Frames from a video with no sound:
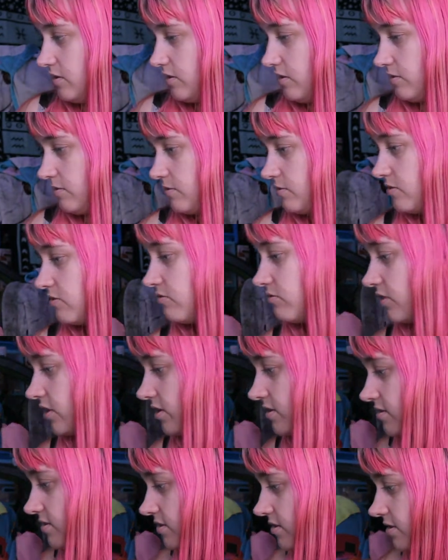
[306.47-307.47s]
Nothing too
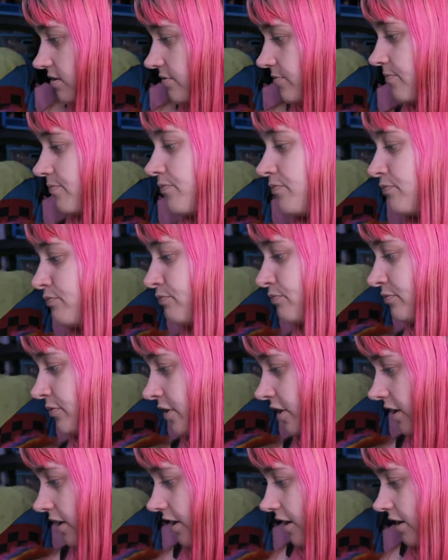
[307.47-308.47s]
fancy.
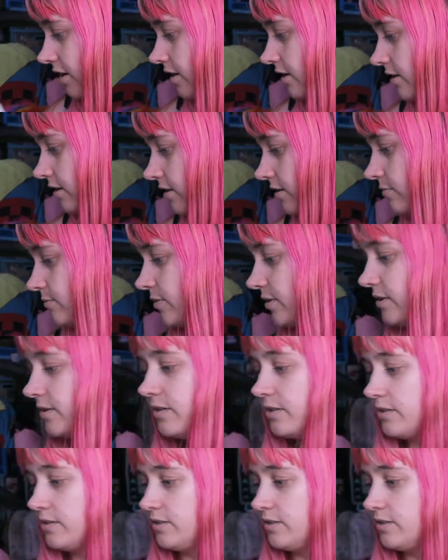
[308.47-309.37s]
Went